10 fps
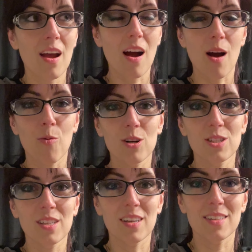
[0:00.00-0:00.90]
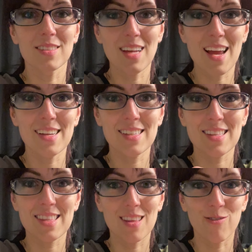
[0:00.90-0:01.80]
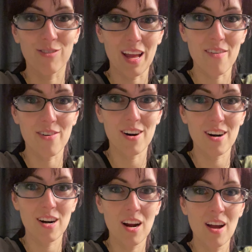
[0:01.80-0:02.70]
I want you to taste the flavor